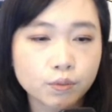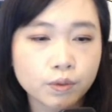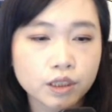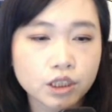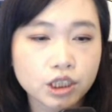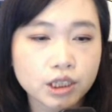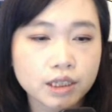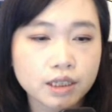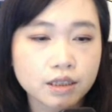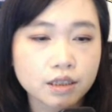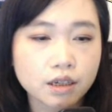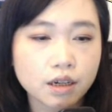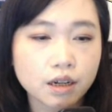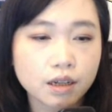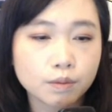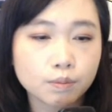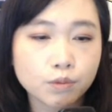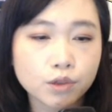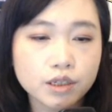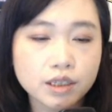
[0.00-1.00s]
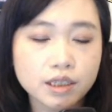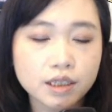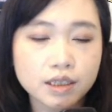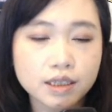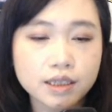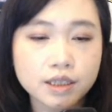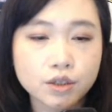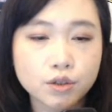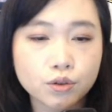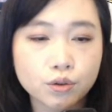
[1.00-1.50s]
which is called
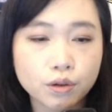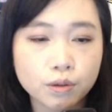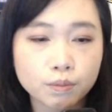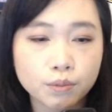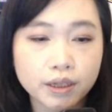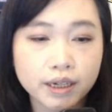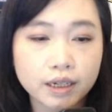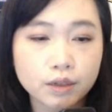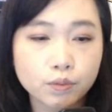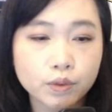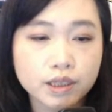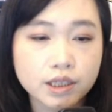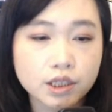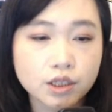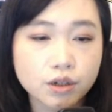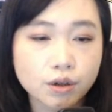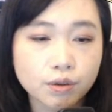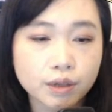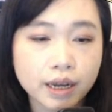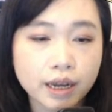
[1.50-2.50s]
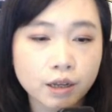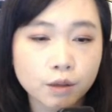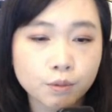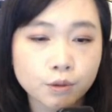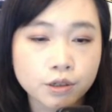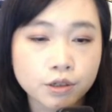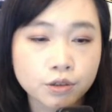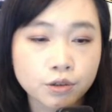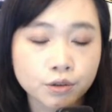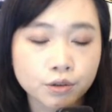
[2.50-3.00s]
Merciless Stormblade with Stonehail
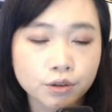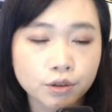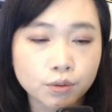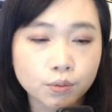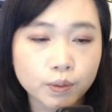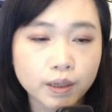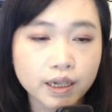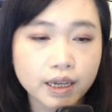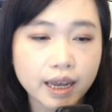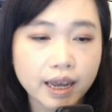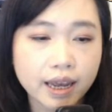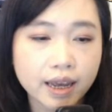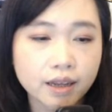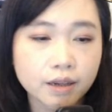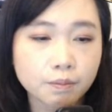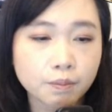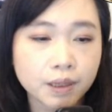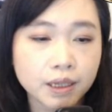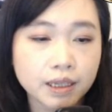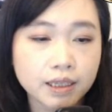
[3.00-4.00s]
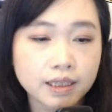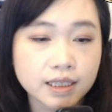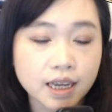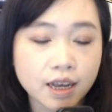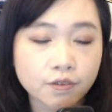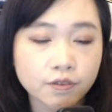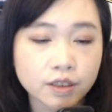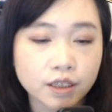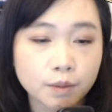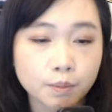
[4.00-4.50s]
Pursuit 3 and
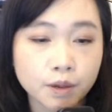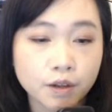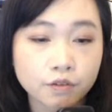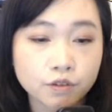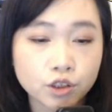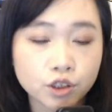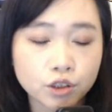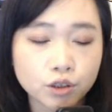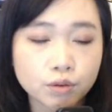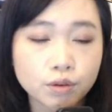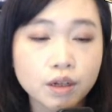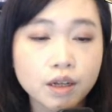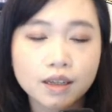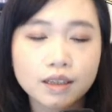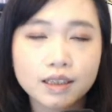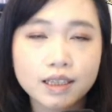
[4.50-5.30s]
P-Def debuff 2.